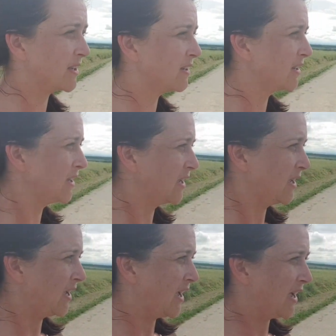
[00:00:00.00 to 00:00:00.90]

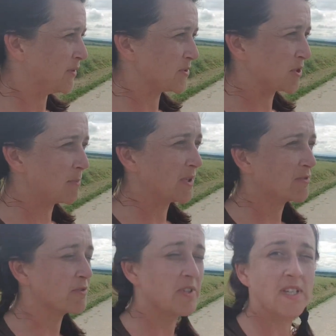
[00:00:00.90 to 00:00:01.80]
And there's a couple
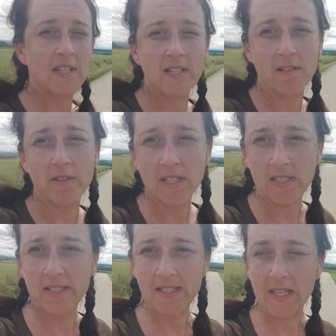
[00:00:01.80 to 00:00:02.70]
of really,
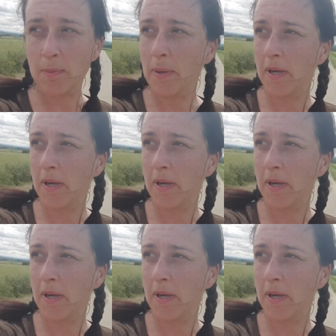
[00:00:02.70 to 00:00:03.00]
really steep,